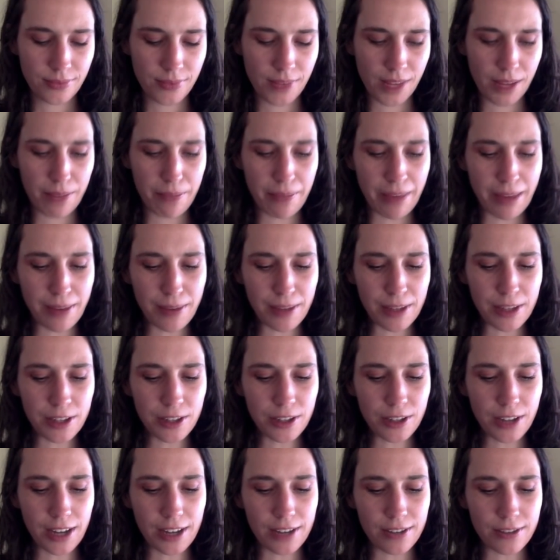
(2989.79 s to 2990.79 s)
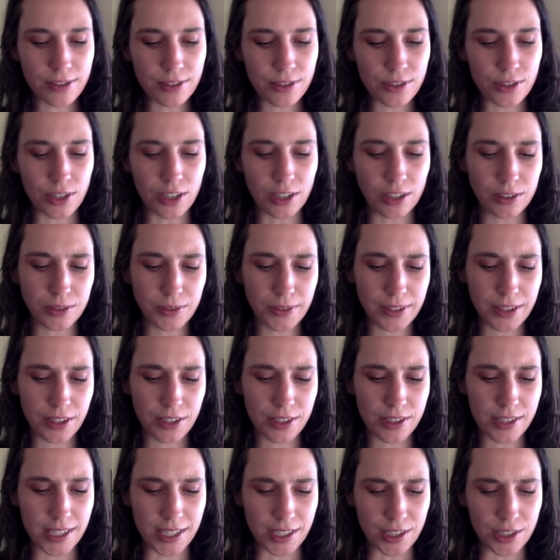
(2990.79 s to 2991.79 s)
Maybe you have struggled with your
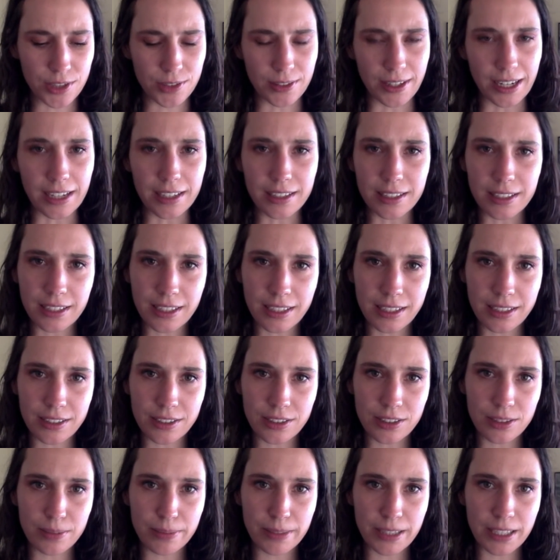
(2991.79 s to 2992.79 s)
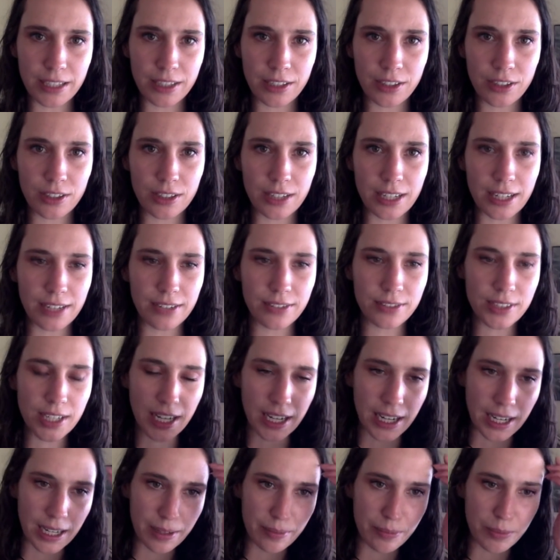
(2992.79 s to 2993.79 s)
sexuality a little bit in your
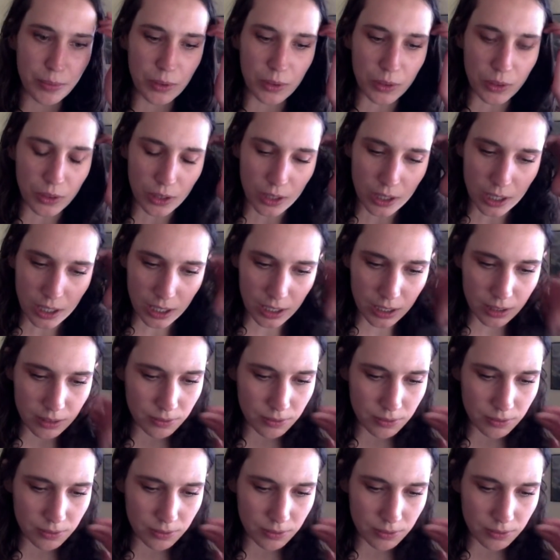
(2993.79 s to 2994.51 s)
lifetime, or